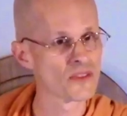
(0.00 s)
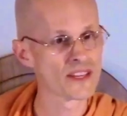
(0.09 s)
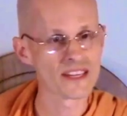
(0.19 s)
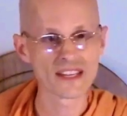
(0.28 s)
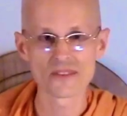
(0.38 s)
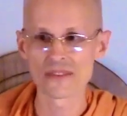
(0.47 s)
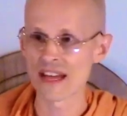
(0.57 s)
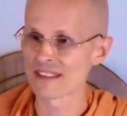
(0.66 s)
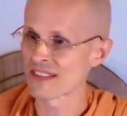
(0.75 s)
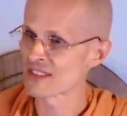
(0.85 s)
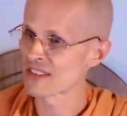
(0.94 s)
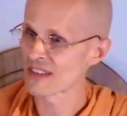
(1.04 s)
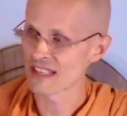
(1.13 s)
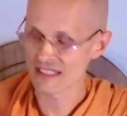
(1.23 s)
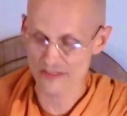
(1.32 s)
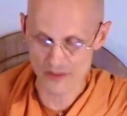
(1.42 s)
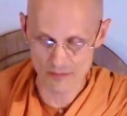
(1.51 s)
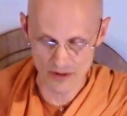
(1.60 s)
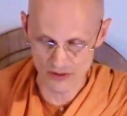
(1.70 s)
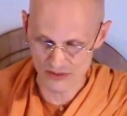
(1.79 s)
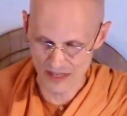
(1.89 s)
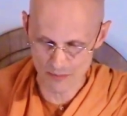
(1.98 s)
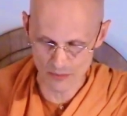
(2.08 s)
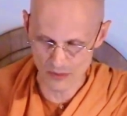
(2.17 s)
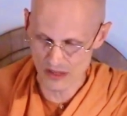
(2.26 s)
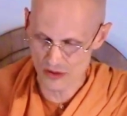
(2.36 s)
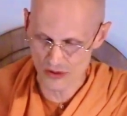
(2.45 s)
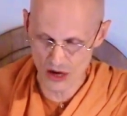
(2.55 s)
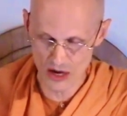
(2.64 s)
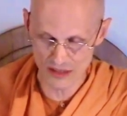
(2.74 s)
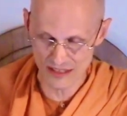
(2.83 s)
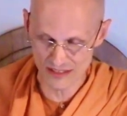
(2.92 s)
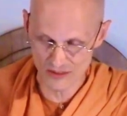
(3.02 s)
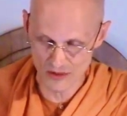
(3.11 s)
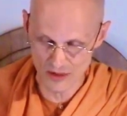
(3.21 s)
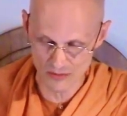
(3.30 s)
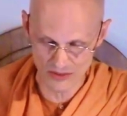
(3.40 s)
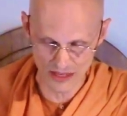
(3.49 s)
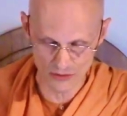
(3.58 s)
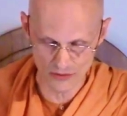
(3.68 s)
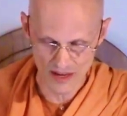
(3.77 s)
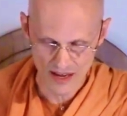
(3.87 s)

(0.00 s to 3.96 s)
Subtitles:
thinking of that desecration of the mother's temple, he thought to himself,